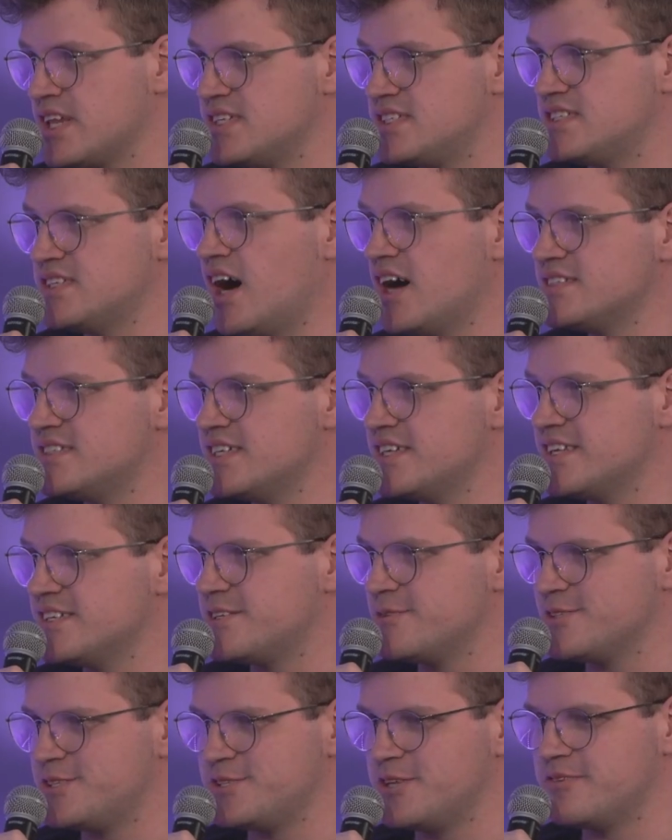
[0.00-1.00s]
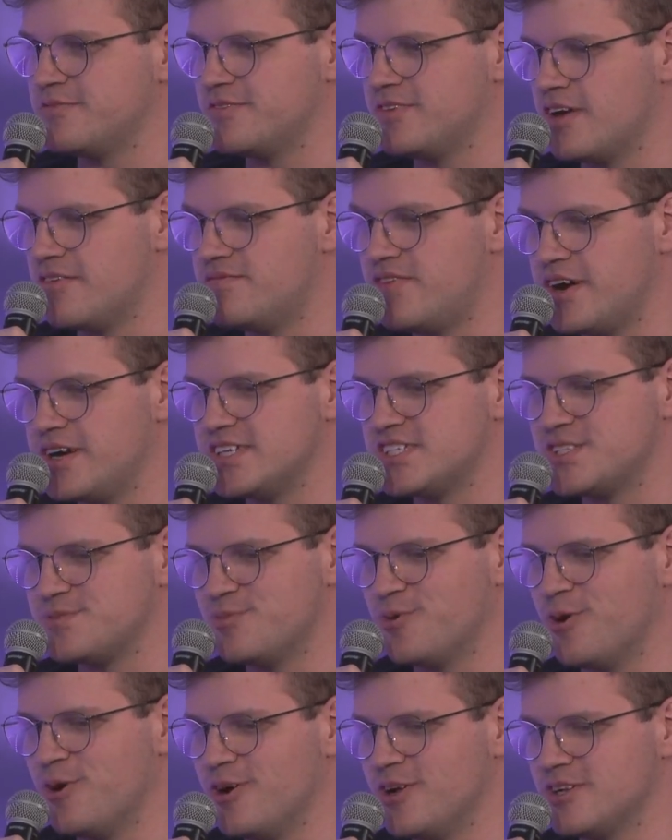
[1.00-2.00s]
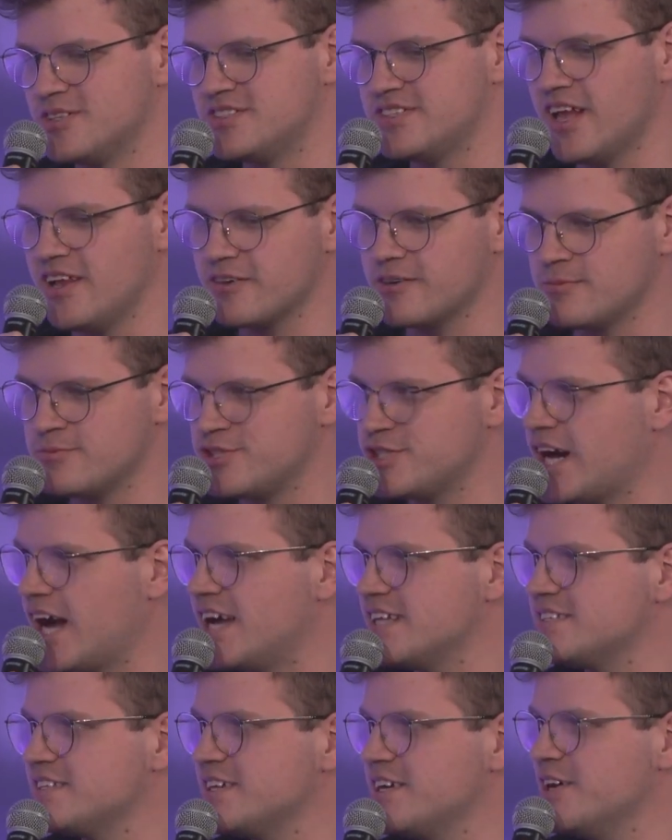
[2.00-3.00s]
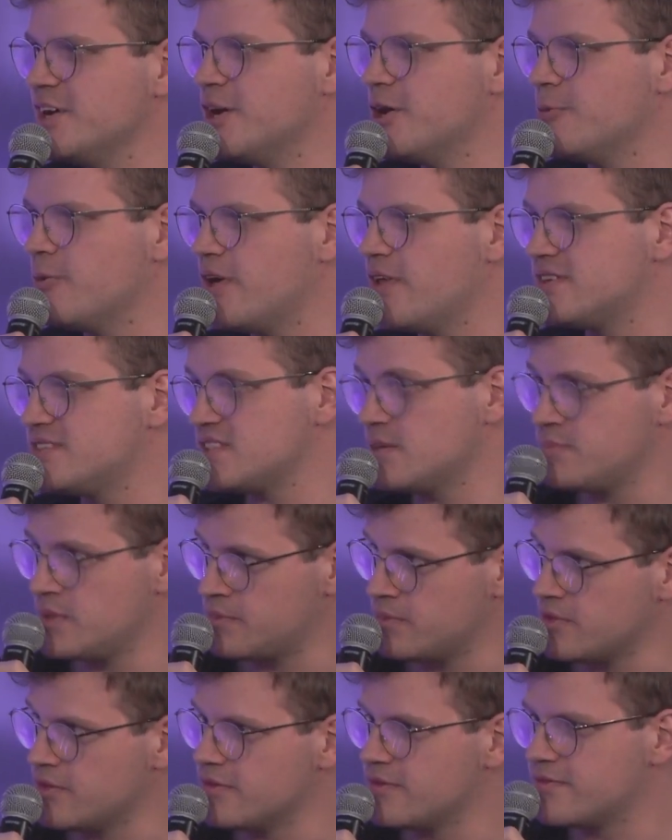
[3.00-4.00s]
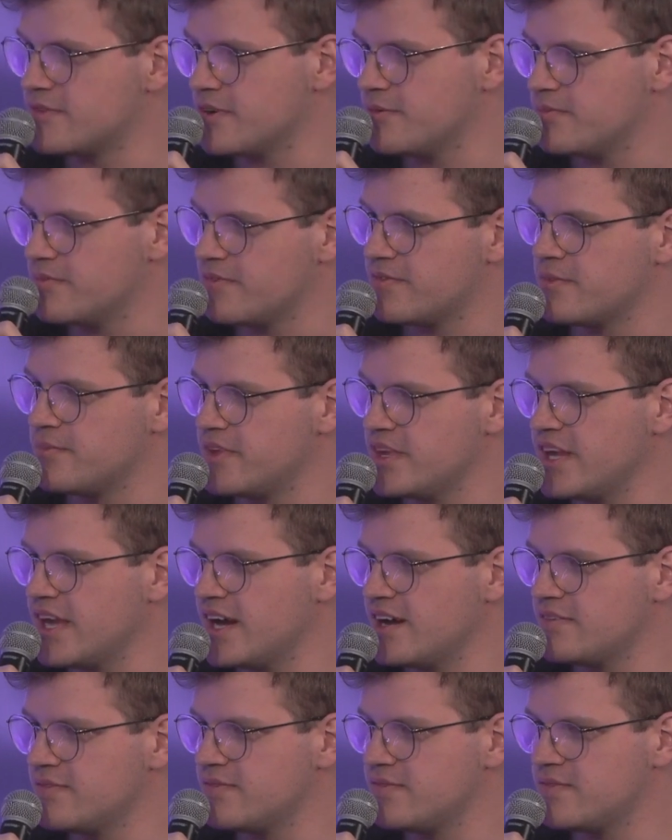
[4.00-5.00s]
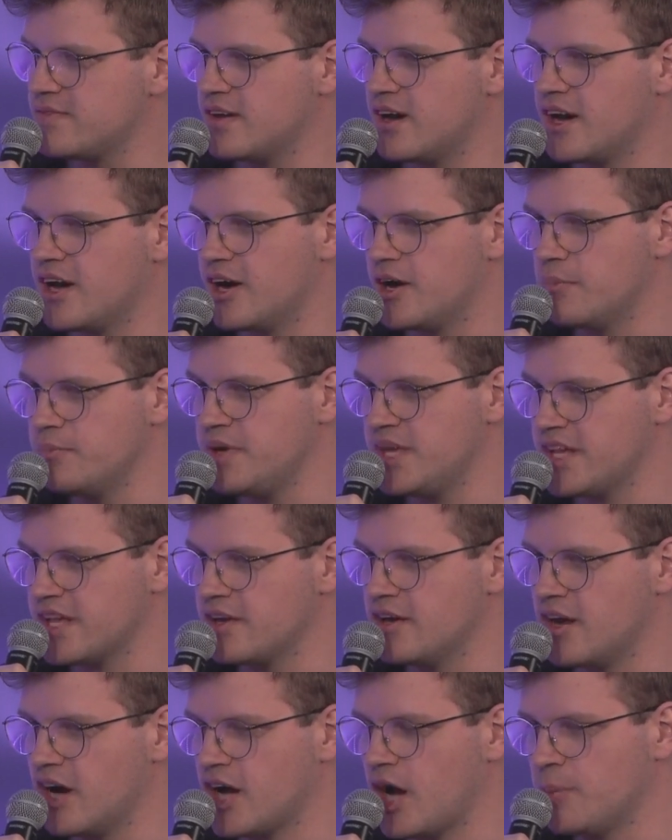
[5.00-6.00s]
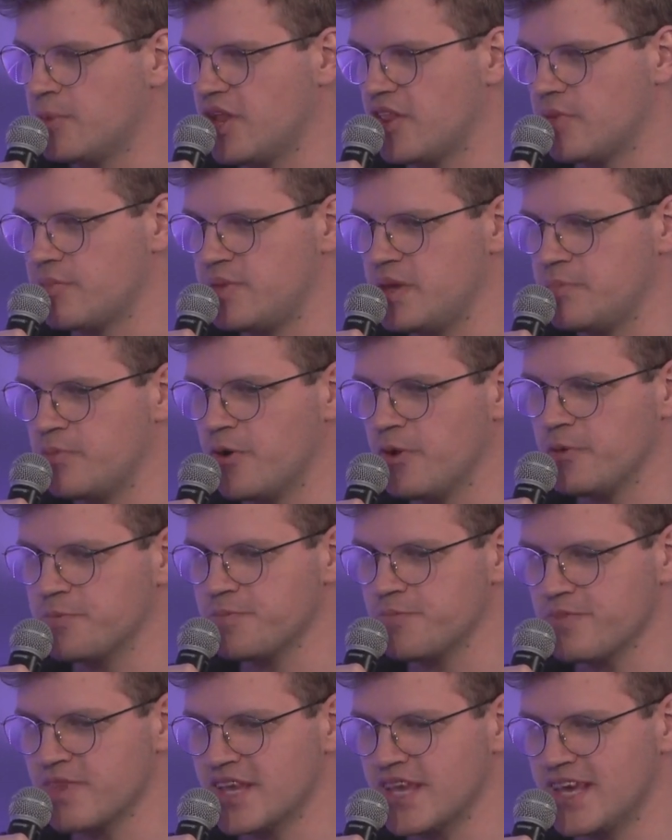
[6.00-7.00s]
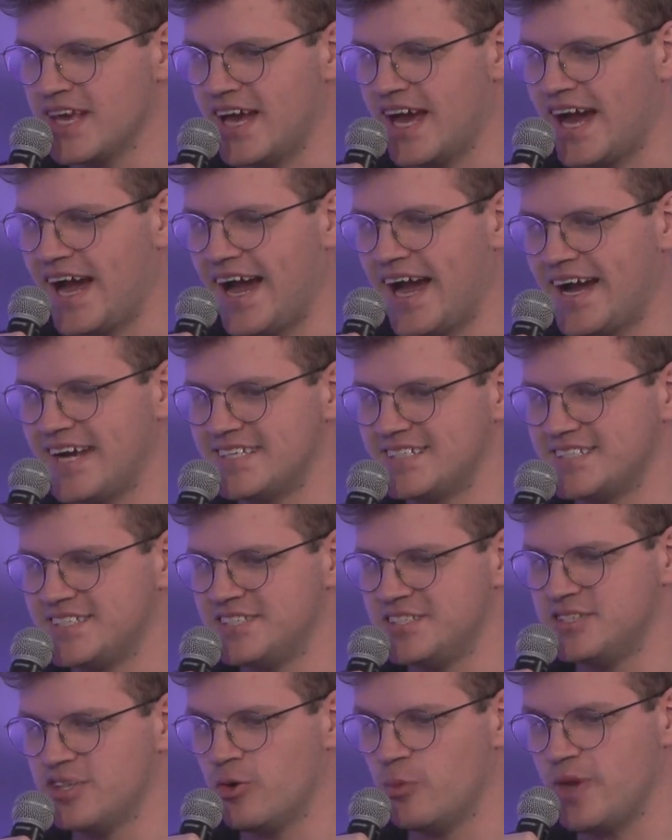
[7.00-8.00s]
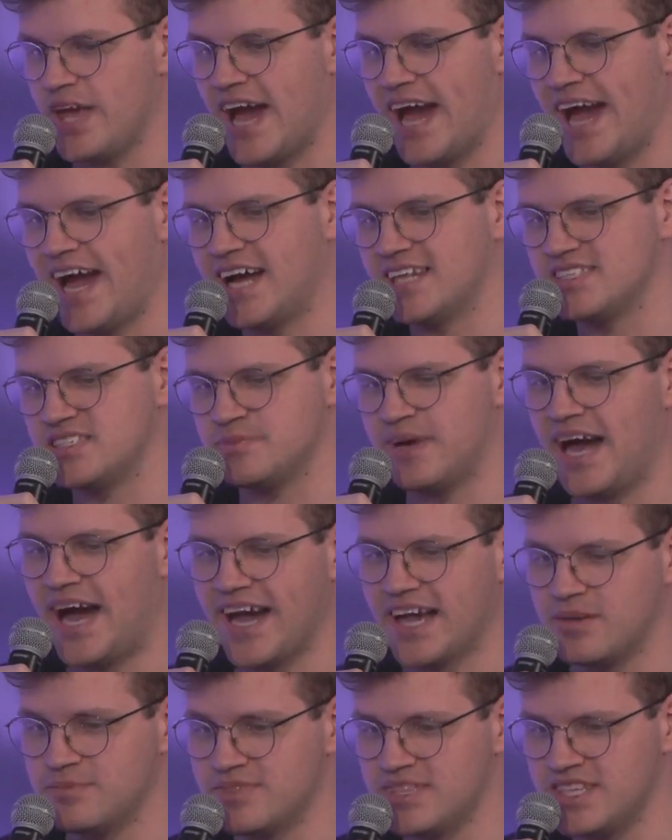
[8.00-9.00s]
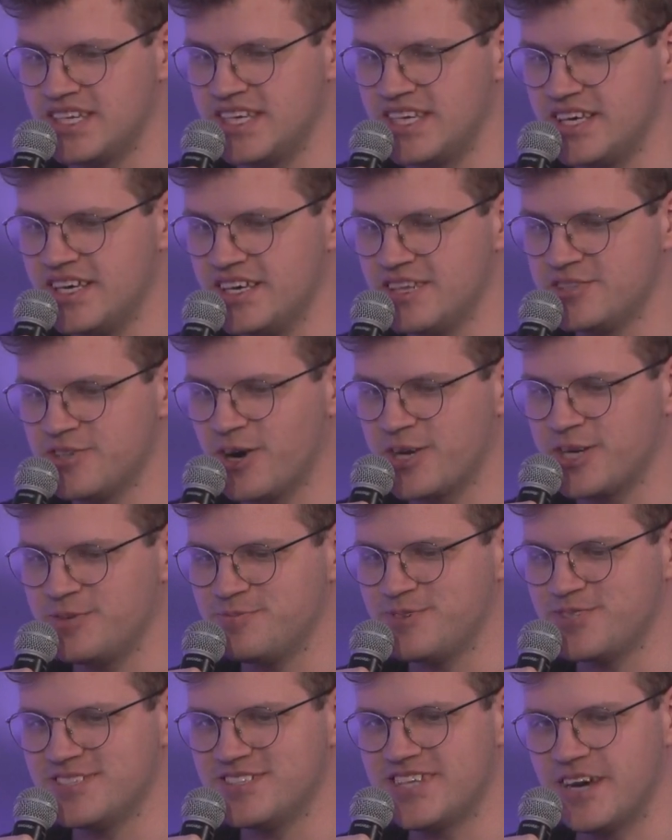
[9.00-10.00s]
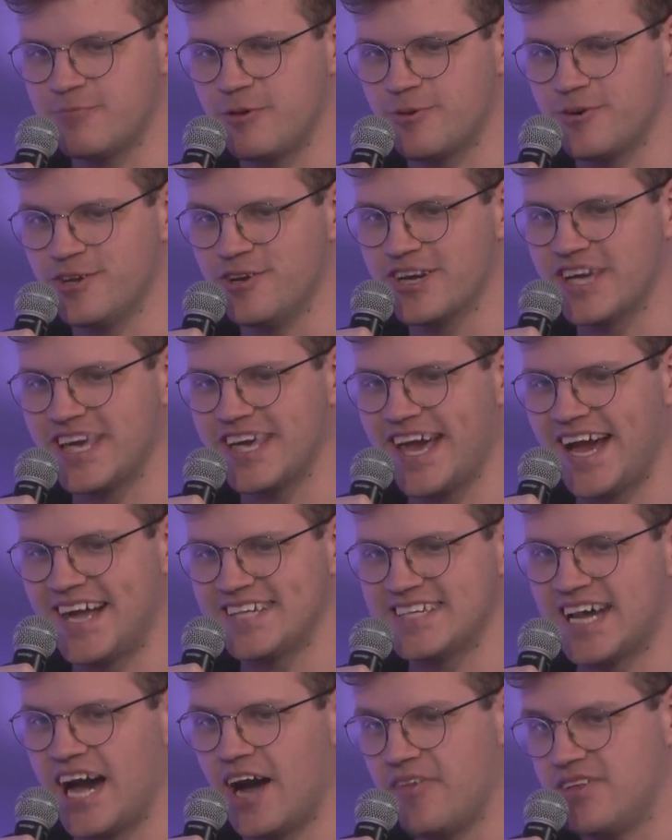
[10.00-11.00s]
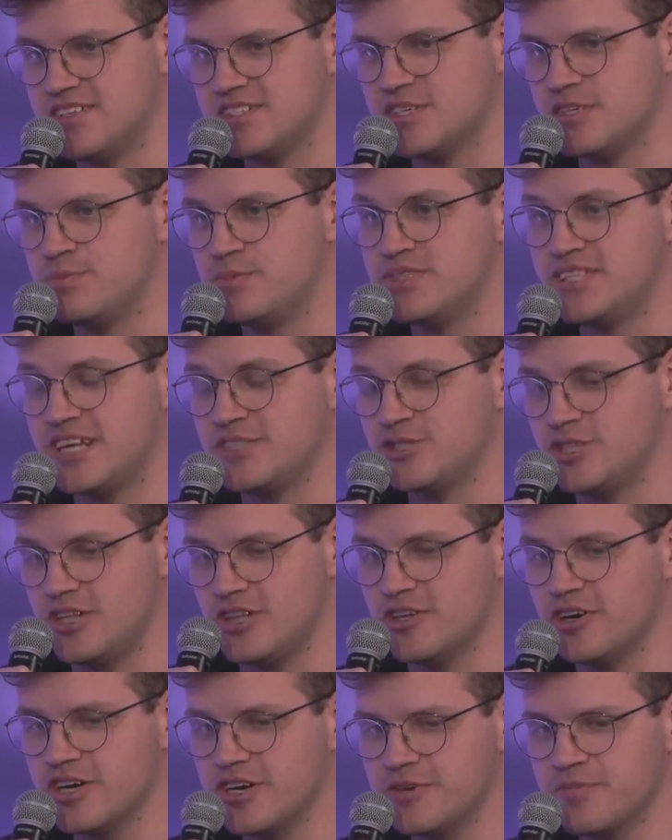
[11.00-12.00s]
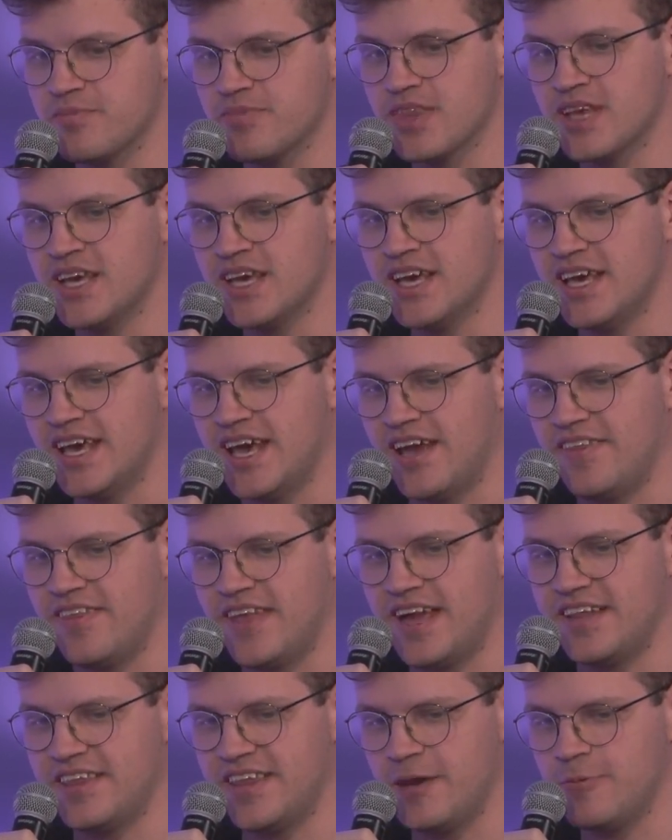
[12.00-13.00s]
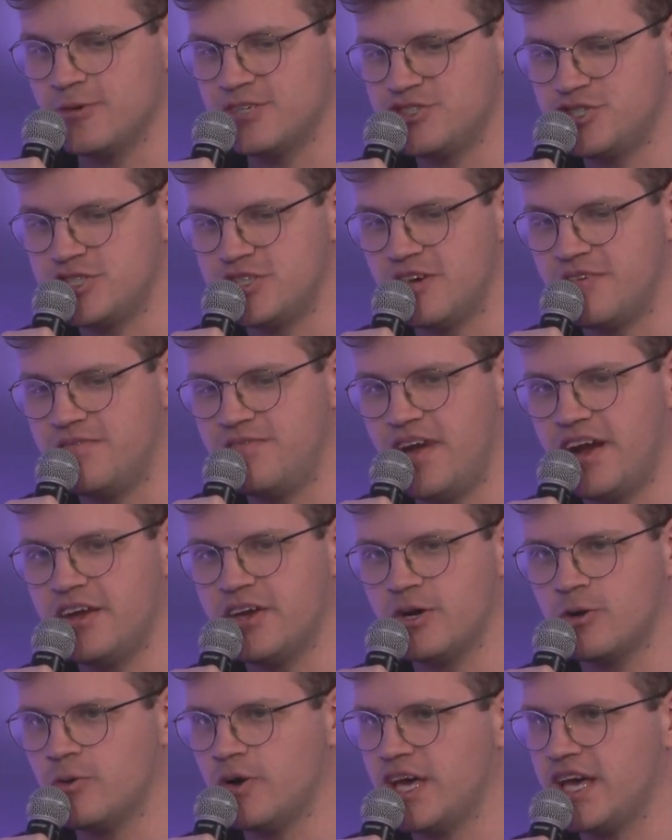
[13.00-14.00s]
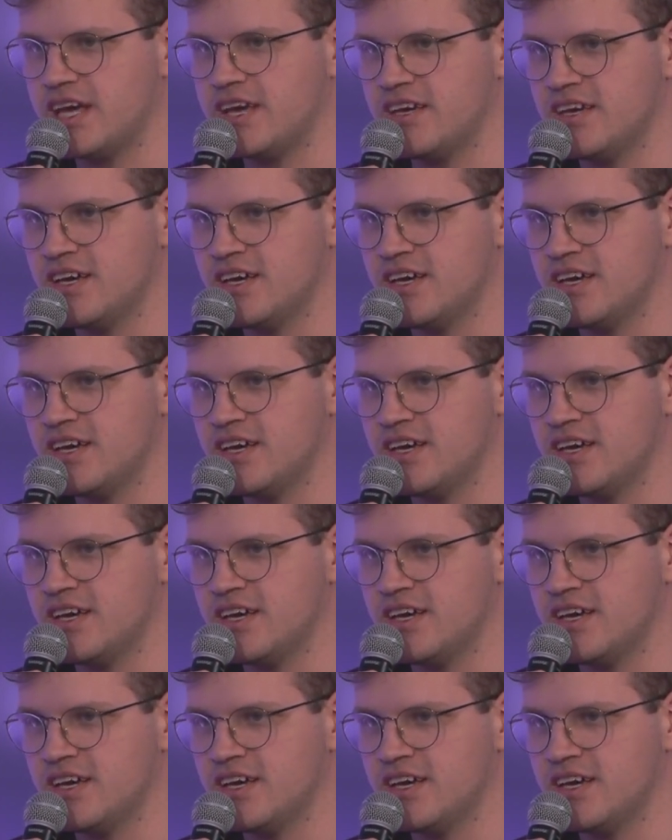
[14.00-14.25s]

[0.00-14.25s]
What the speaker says: started is there was a very small Telegram chat with some people from the EF, me and a couple other people, and we had some HackMD document that we were looking at how this could potentially look, and then it was just a very quick